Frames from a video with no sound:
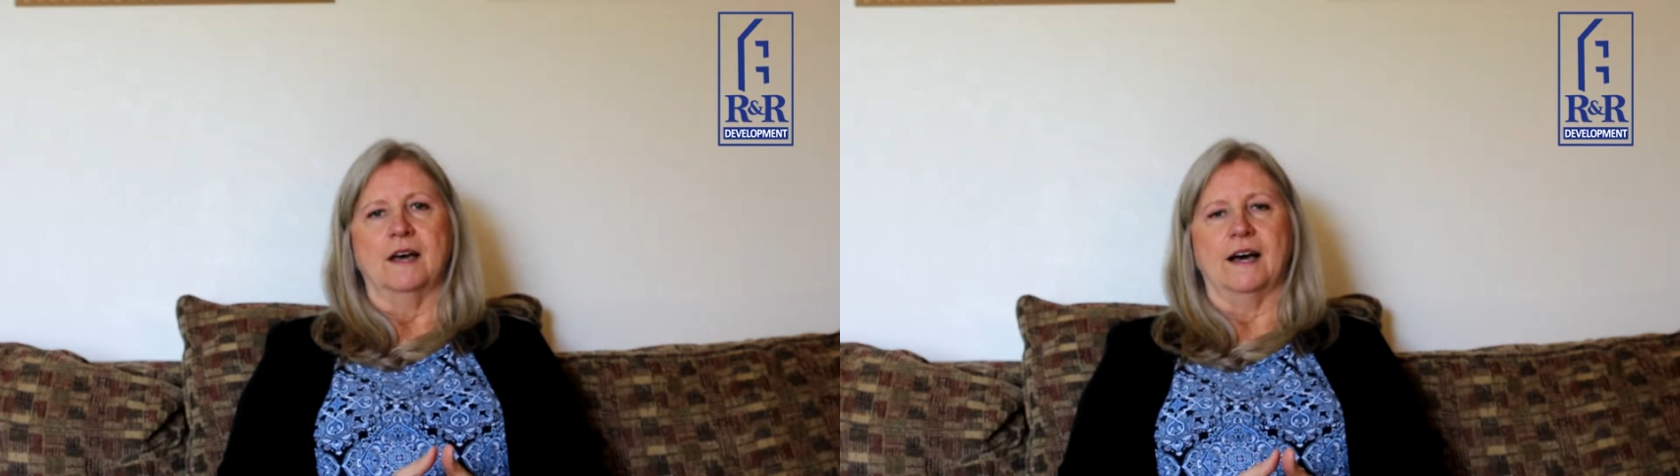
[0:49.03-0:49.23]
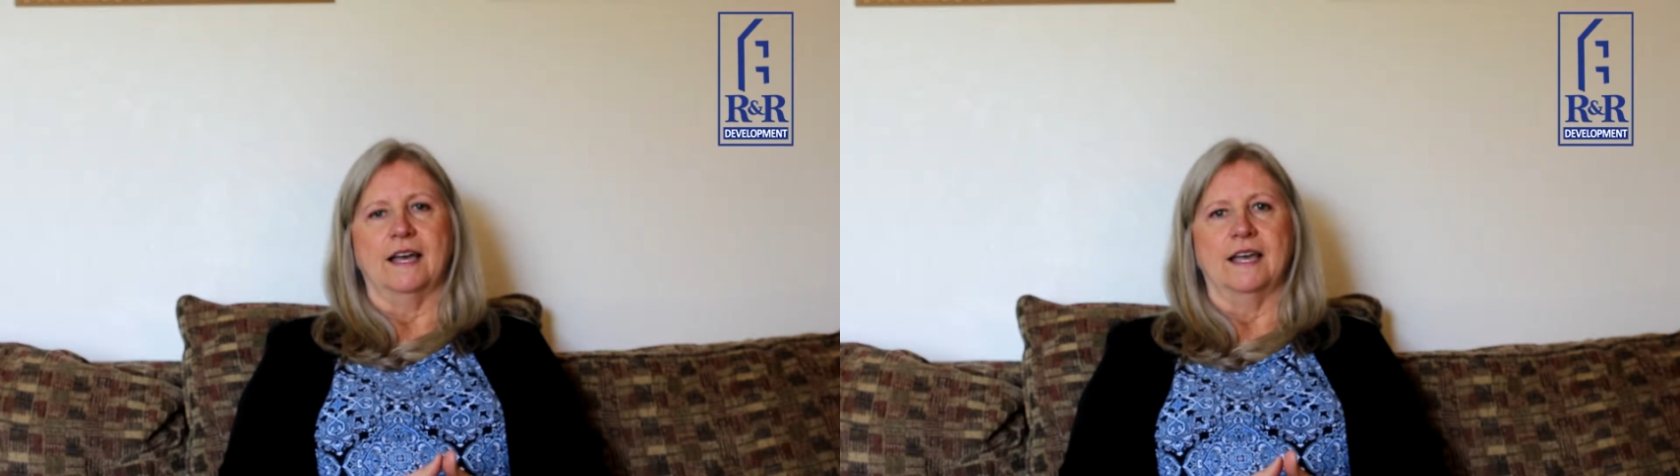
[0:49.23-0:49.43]

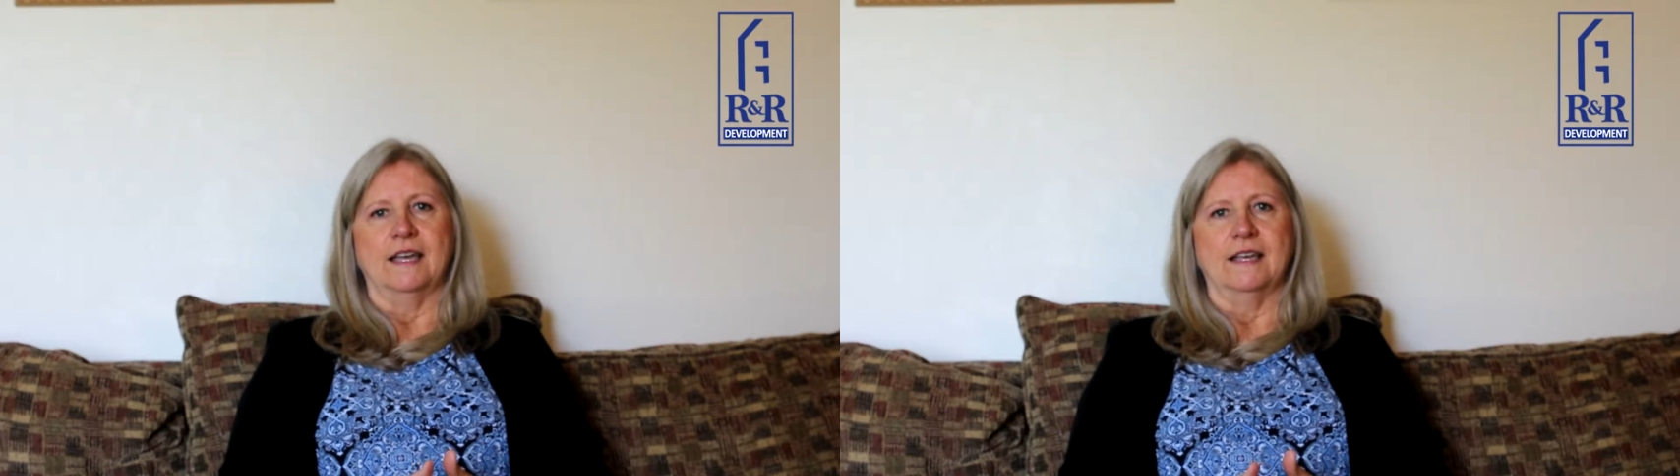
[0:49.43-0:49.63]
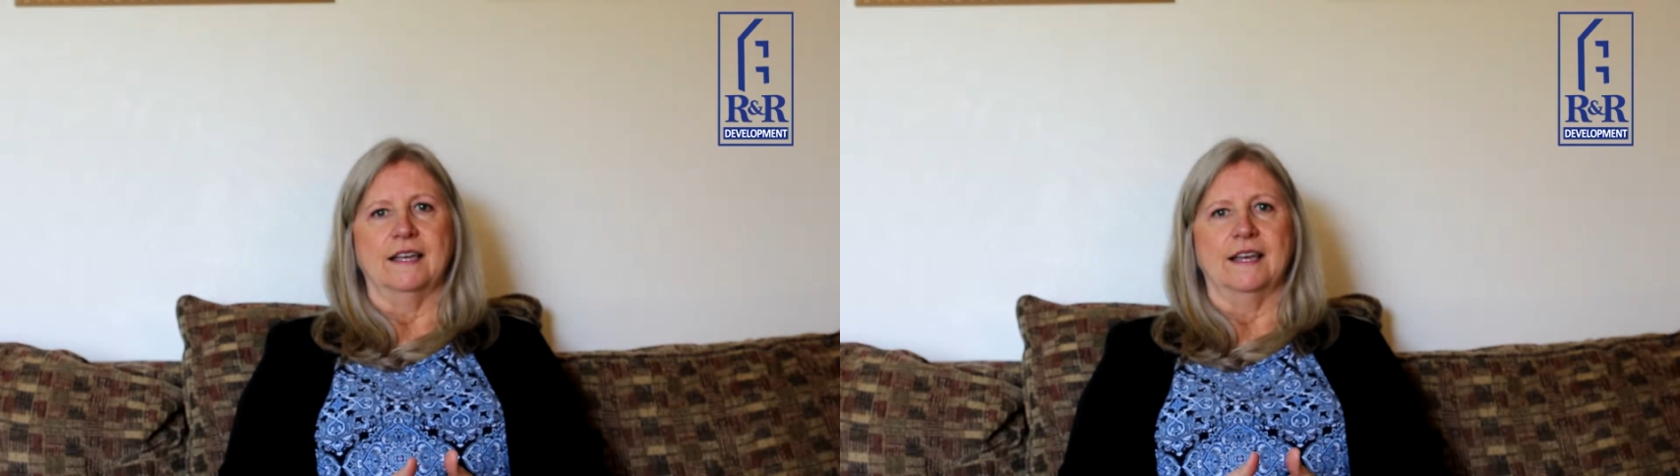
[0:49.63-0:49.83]

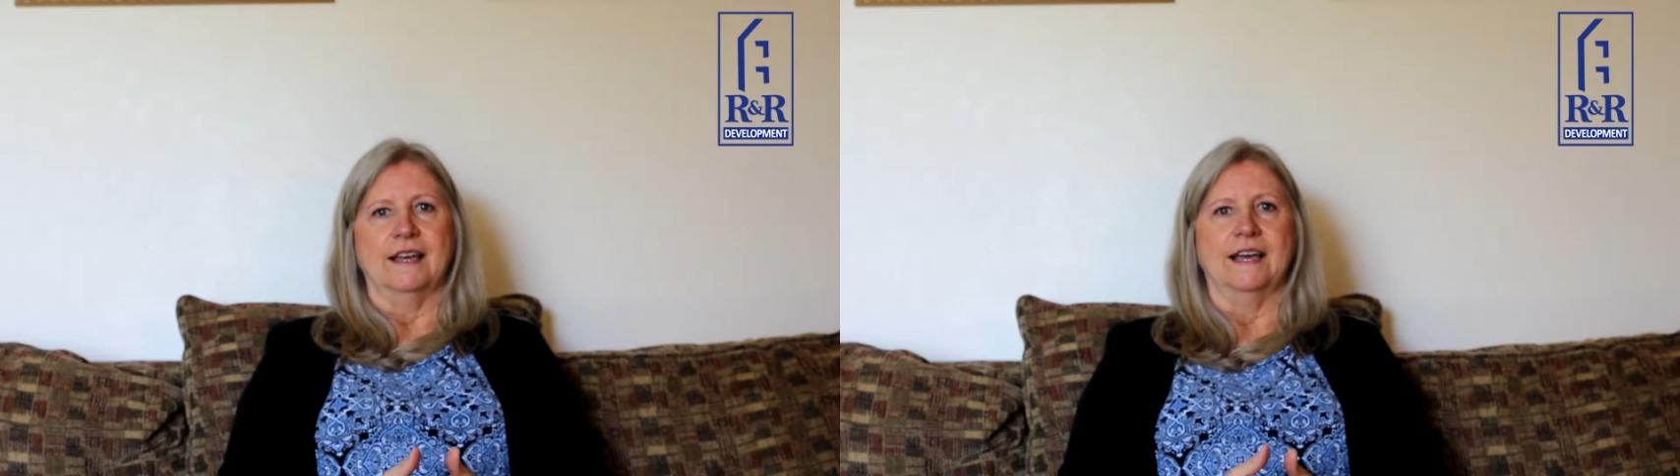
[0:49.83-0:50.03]
I